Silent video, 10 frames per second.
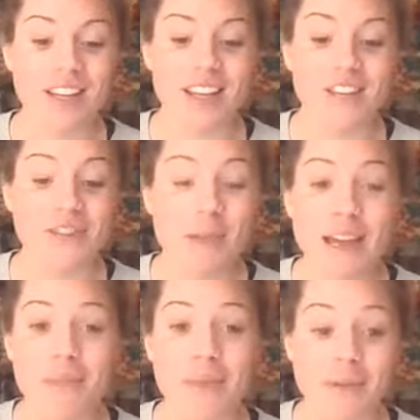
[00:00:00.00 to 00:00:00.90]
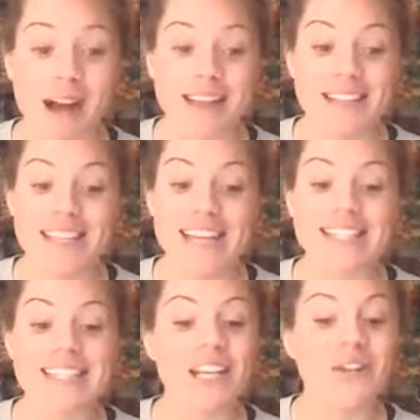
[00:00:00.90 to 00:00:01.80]
If you make up your mind and
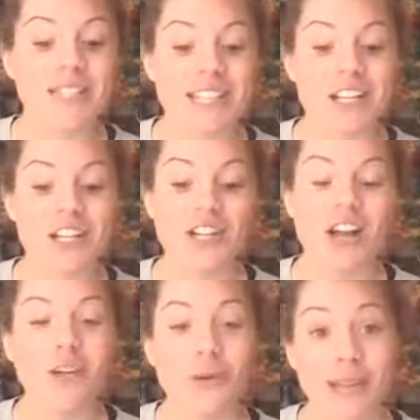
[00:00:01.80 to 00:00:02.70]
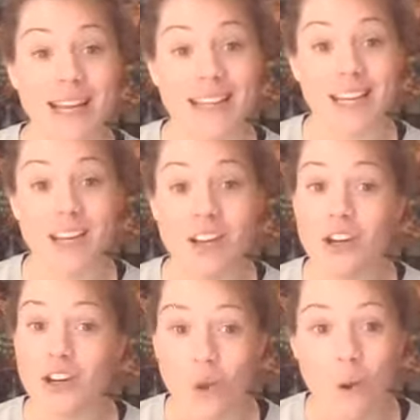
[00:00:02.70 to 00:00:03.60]
set your intention on creating
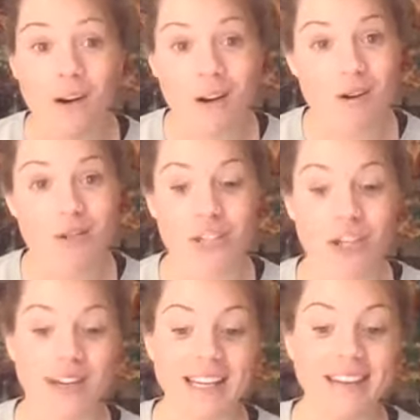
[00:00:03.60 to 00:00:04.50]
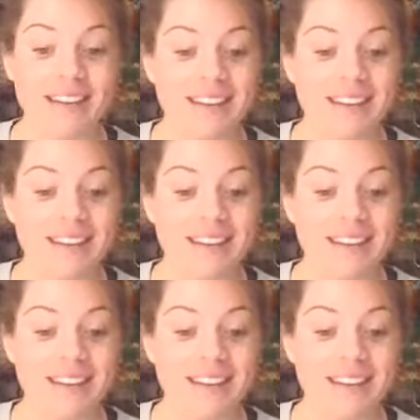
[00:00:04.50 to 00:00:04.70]
your own journey